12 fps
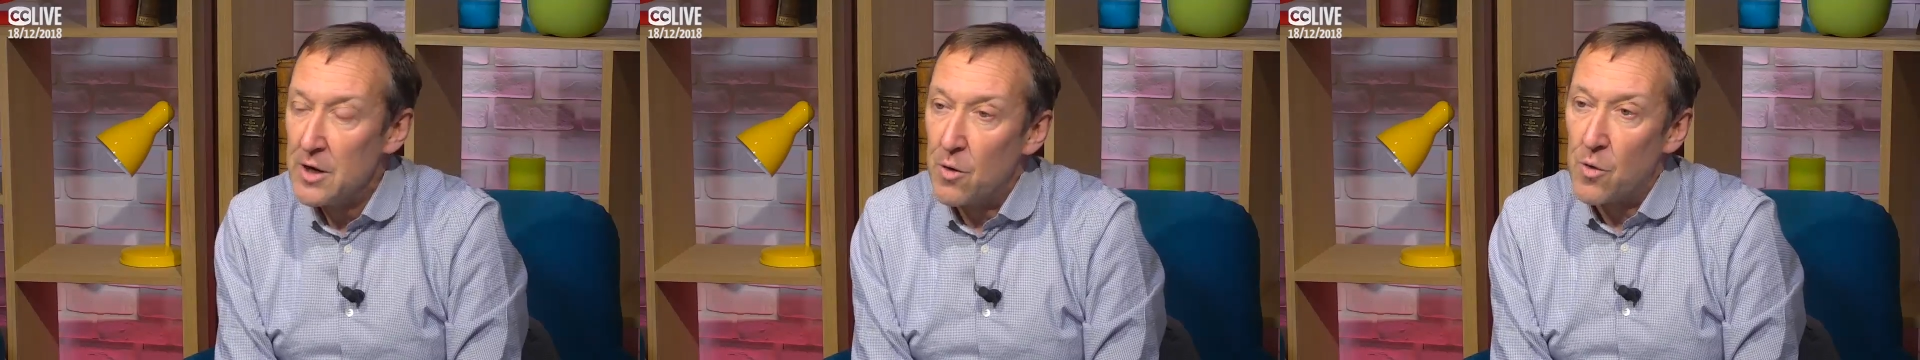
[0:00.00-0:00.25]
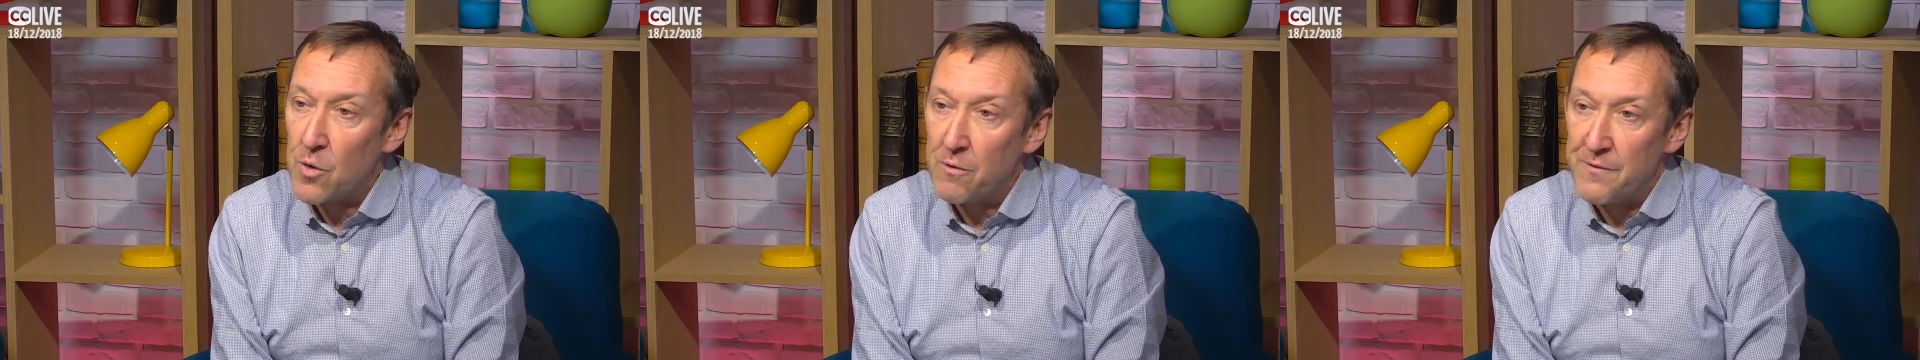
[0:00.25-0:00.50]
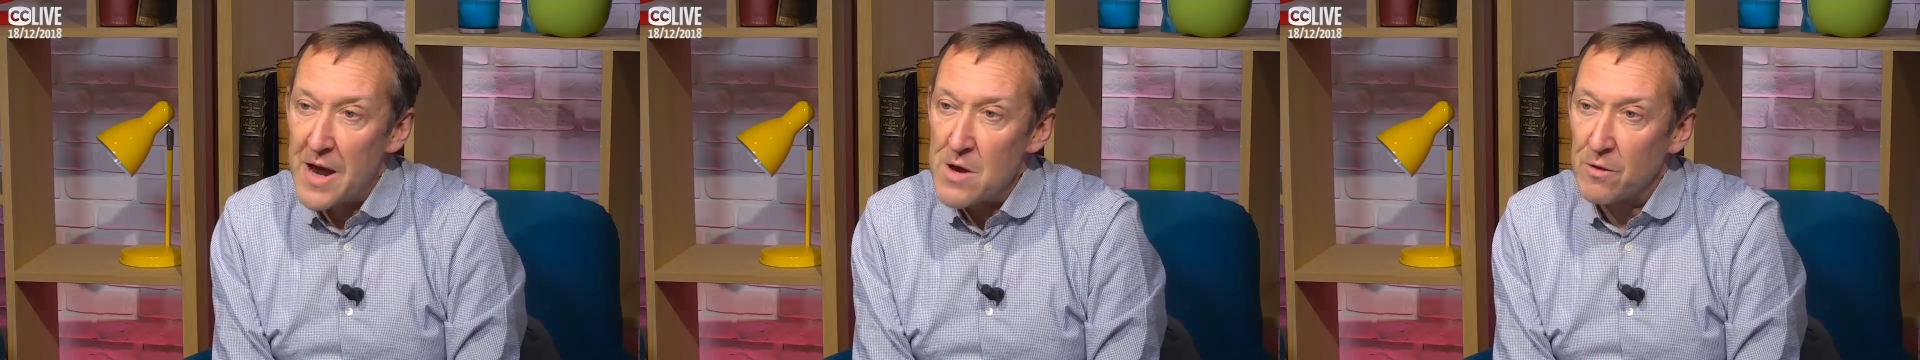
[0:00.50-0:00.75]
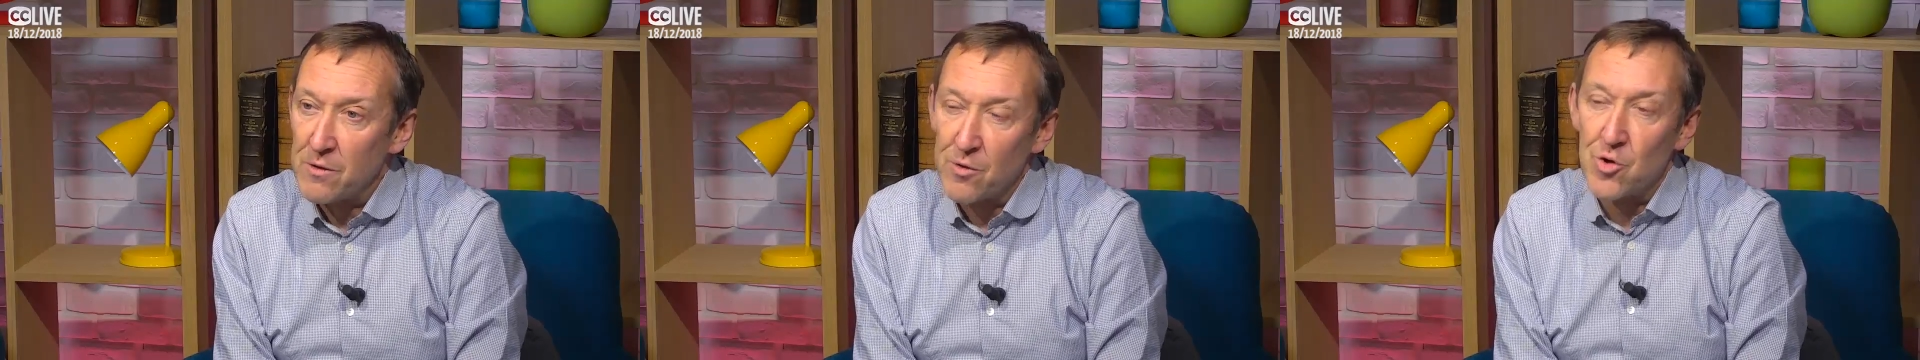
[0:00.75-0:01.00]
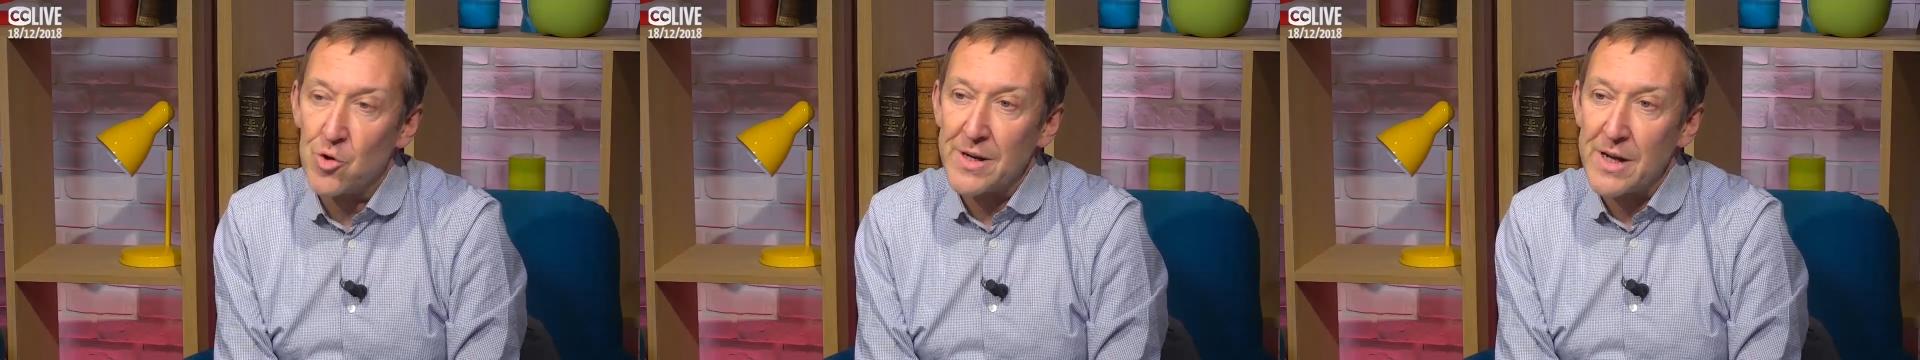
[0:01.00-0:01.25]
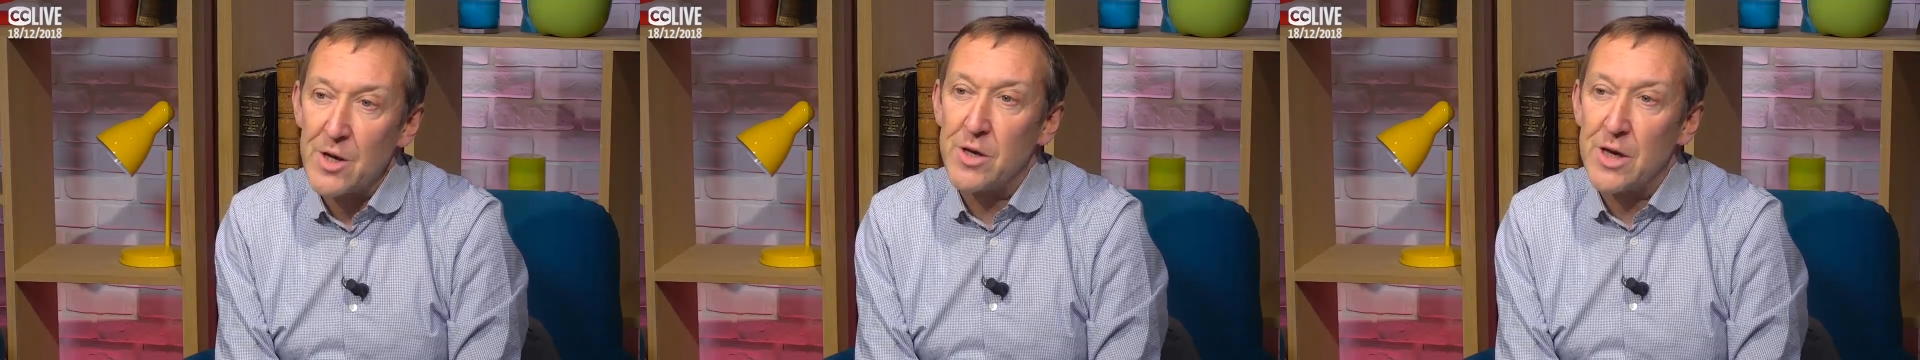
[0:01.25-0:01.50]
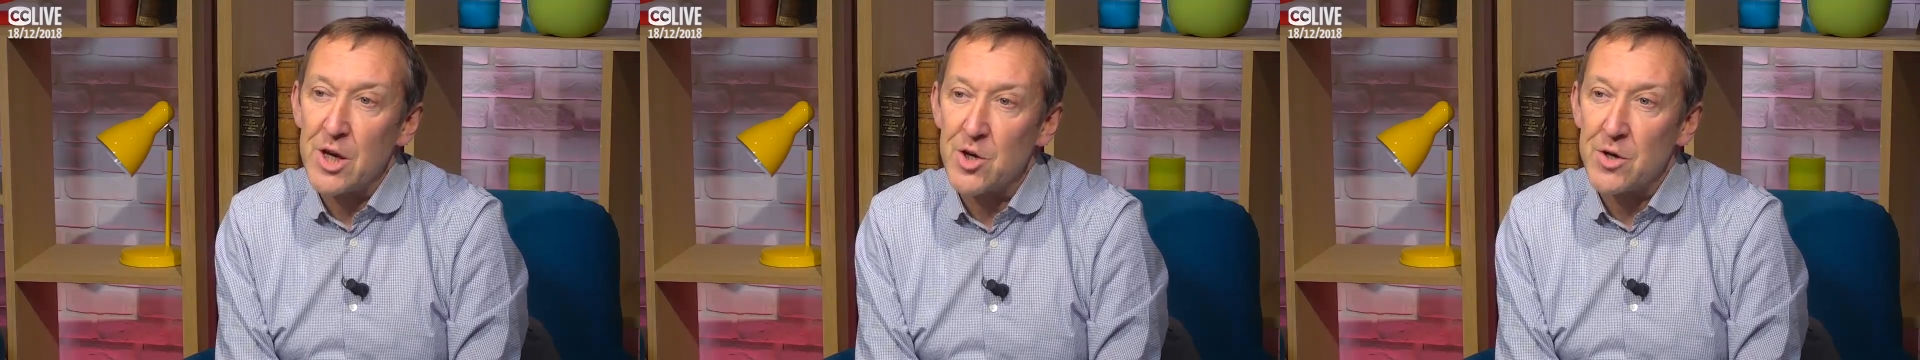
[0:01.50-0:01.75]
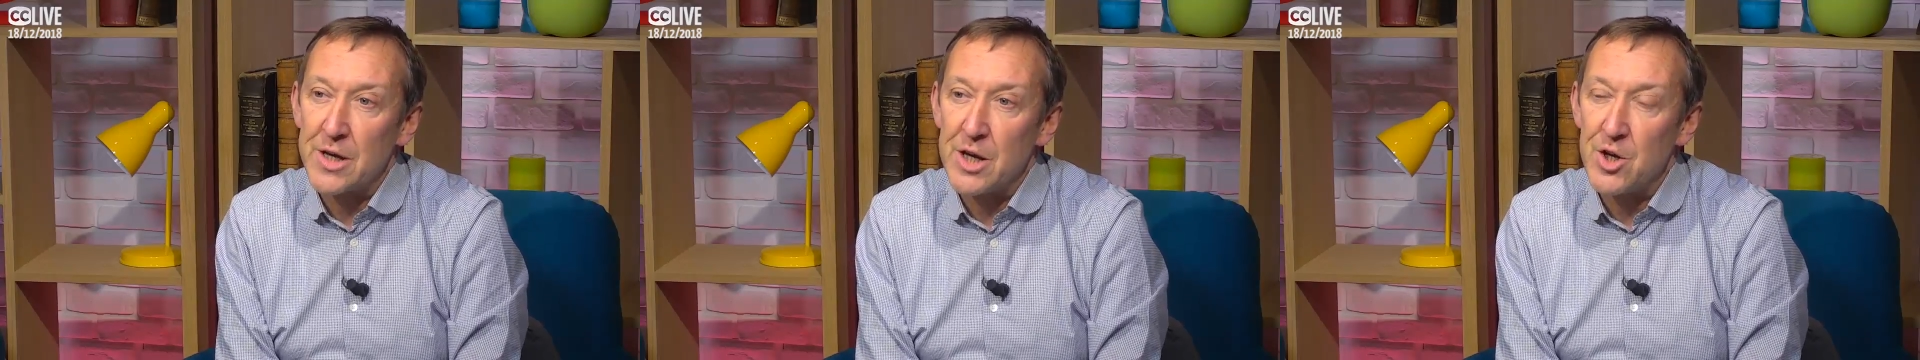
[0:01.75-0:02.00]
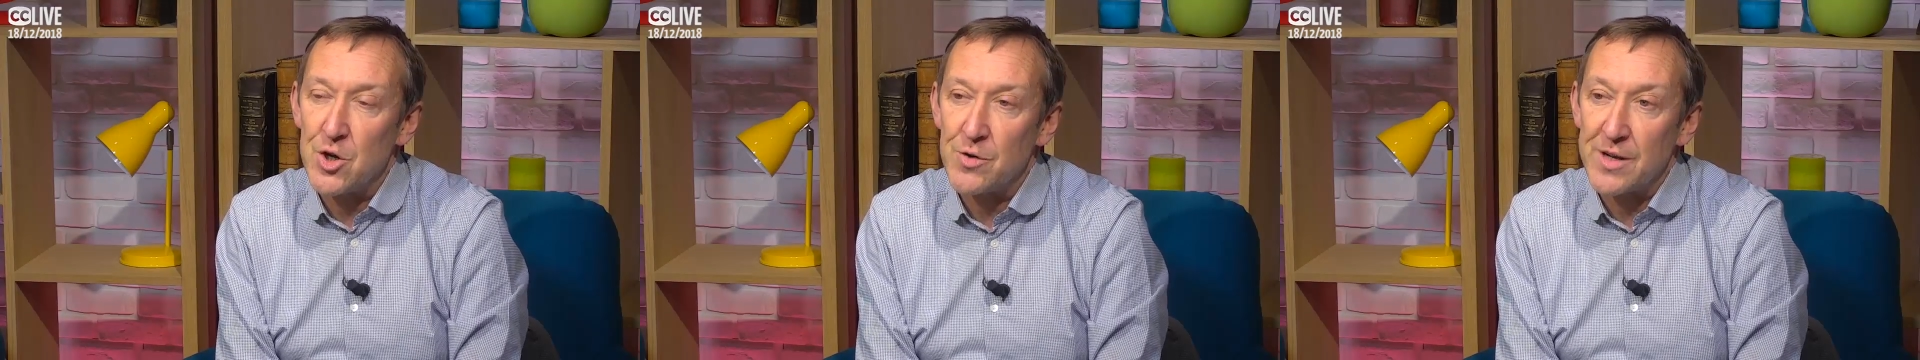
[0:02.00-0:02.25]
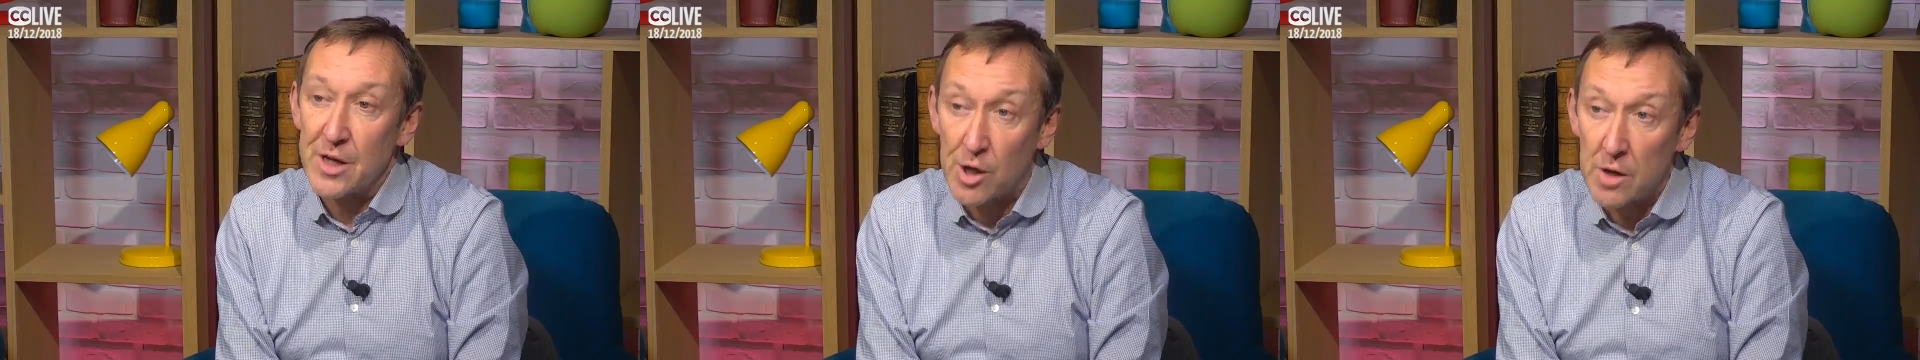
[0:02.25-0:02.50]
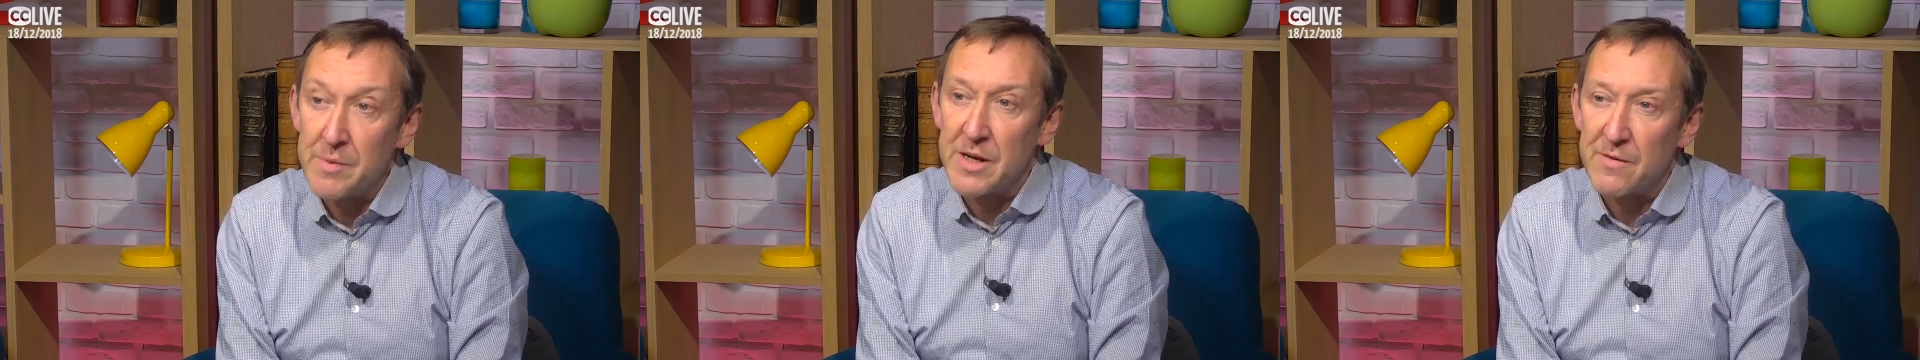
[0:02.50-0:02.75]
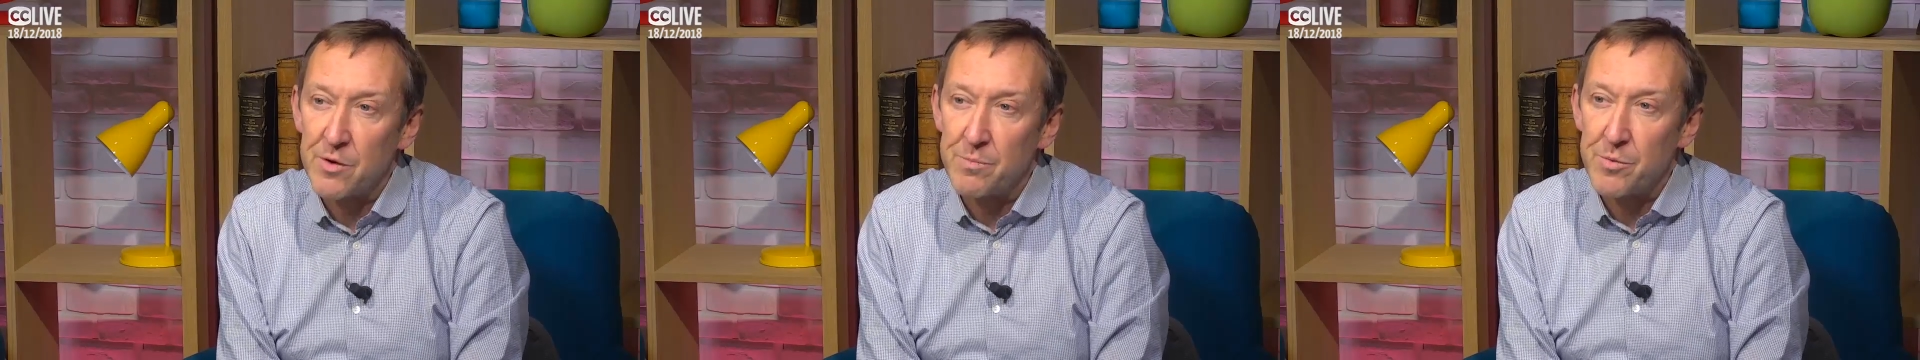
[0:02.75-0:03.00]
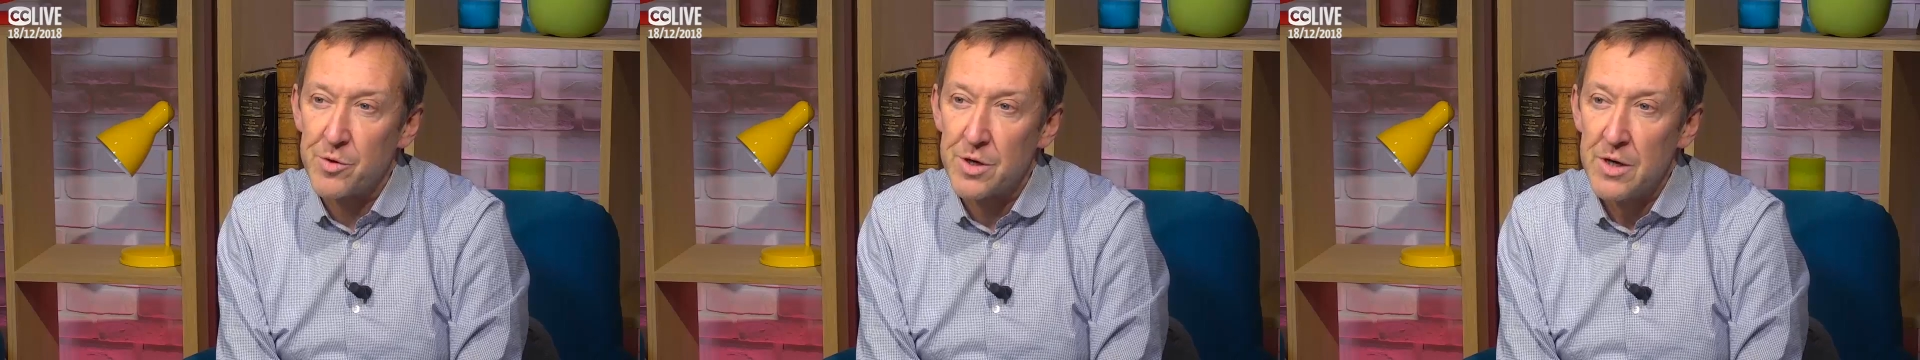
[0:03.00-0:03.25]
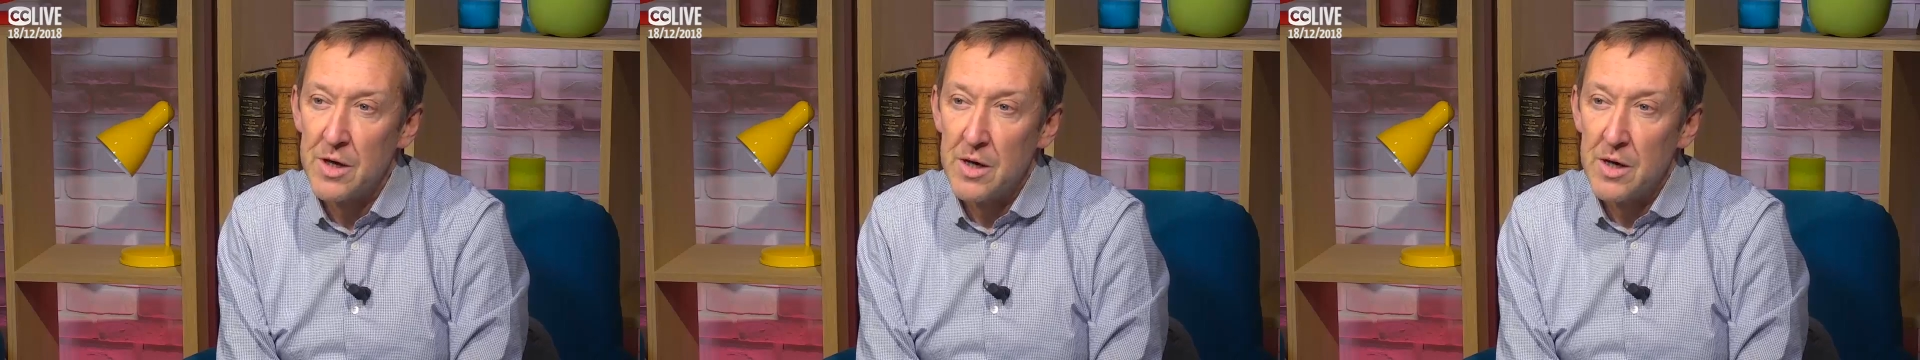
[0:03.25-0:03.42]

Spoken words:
or various social and education issues and economic development.